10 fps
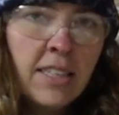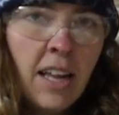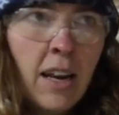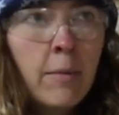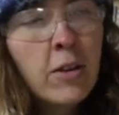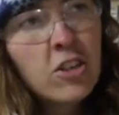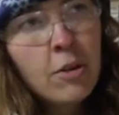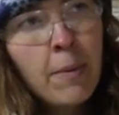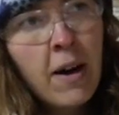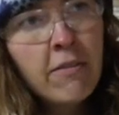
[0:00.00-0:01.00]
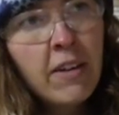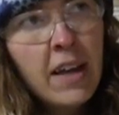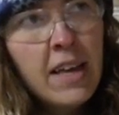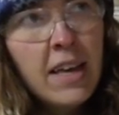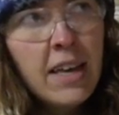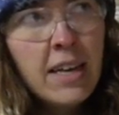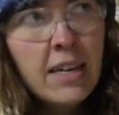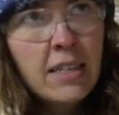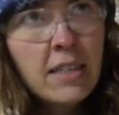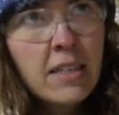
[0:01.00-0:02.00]
the enamel to chip off
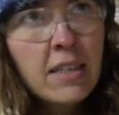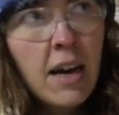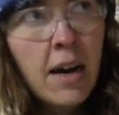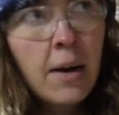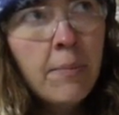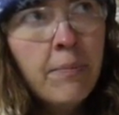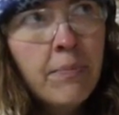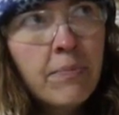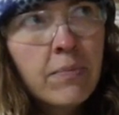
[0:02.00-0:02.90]
is um,